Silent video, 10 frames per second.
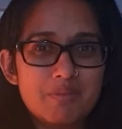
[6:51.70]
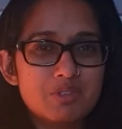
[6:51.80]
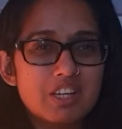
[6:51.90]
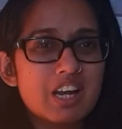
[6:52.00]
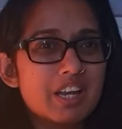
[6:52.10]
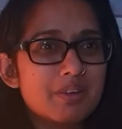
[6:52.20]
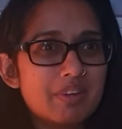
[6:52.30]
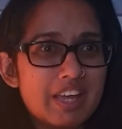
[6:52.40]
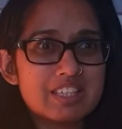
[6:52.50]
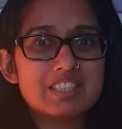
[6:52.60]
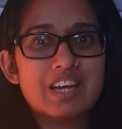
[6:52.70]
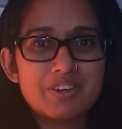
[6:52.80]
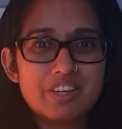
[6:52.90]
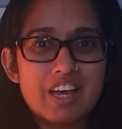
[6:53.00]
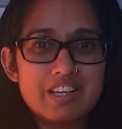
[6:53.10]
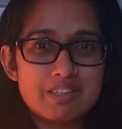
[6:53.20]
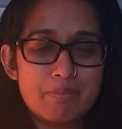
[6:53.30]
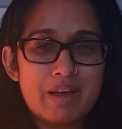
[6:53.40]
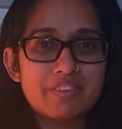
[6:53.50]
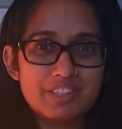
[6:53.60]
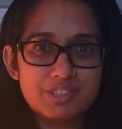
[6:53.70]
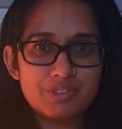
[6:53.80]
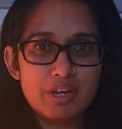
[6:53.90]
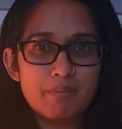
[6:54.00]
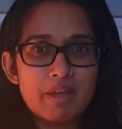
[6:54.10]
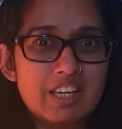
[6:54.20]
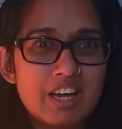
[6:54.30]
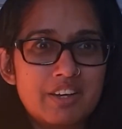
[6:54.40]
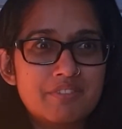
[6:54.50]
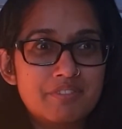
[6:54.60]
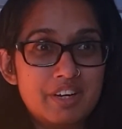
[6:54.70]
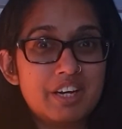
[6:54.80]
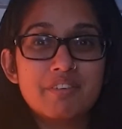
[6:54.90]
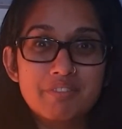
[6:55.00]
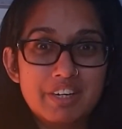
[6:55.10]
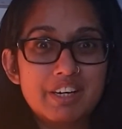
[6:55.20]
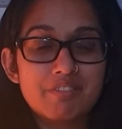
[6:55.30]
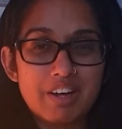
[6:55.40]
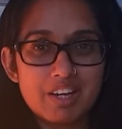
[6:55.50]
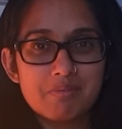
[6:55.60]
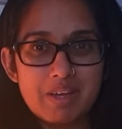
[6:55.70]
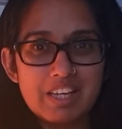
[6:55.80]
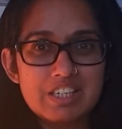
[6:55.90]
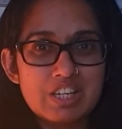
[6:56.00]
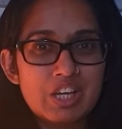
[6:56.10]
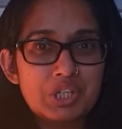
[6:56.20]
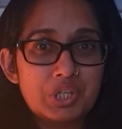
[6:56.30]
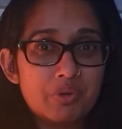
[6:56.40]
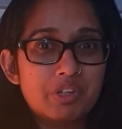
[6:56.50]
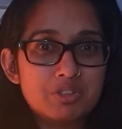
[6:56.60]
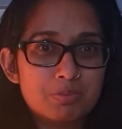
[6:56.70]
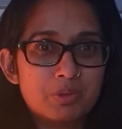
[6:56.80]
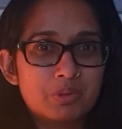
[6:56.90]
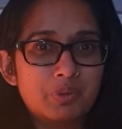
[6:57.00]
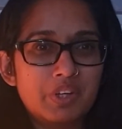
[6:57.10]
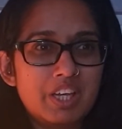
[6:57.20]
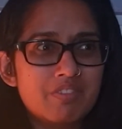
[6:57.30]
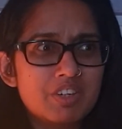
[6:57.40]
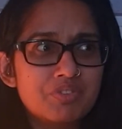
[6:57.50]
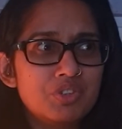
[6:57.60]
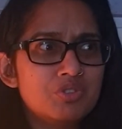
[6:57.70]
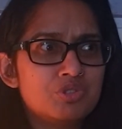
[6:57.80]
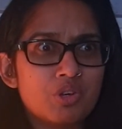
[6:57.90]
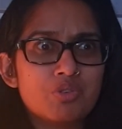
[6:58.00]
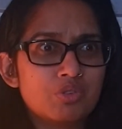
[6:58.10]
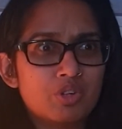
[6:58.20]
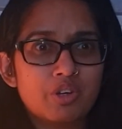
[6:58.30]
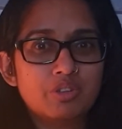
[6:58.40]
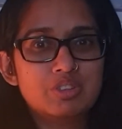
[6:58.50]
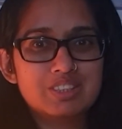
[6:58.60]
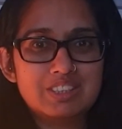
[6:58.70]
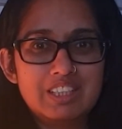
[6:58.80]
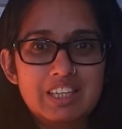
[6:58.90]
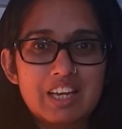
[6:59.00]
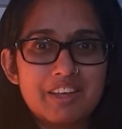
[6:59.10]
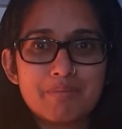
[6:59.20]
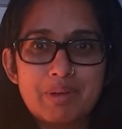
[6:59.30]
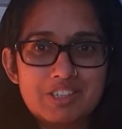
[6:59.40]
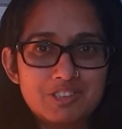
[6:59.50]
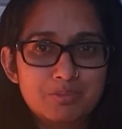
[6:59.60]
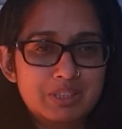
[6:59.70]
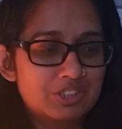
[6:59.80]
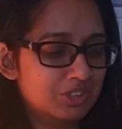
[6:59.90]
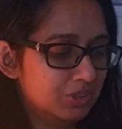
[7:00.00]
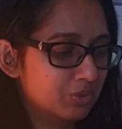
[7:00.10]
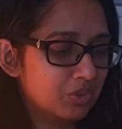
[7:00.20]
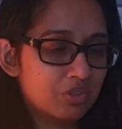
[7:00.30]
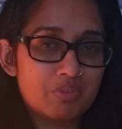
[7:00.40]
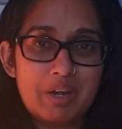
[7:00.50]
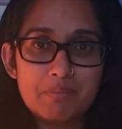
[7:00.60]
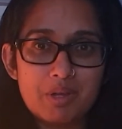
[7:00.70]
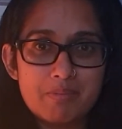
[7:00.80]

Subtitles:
so glad I'm getting to tell you guys about this trip. I really, really recommend going to Peru, even if you don't go to see like Machu Picchu or the Rainbow